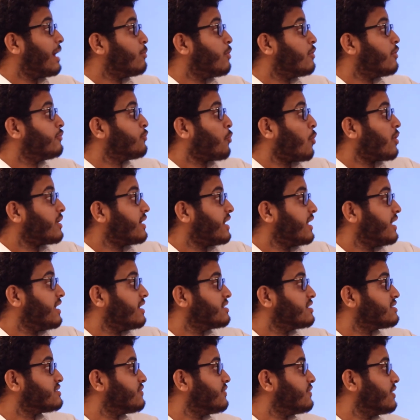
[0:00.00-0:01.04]
above forty
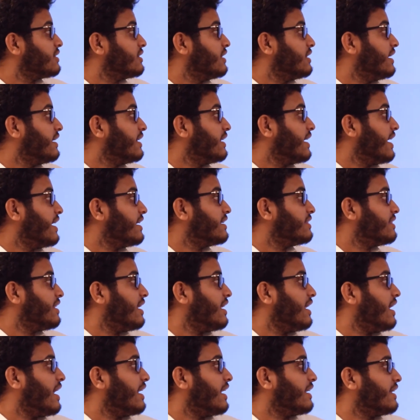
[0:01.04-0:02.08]
years for the grade
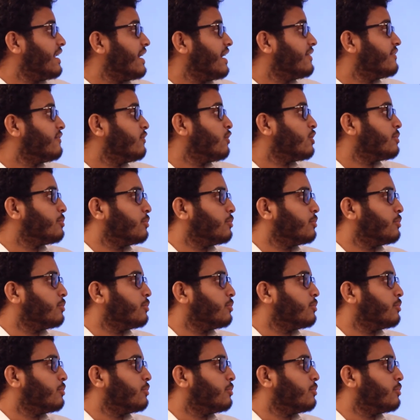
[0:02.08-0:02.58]
three and grade four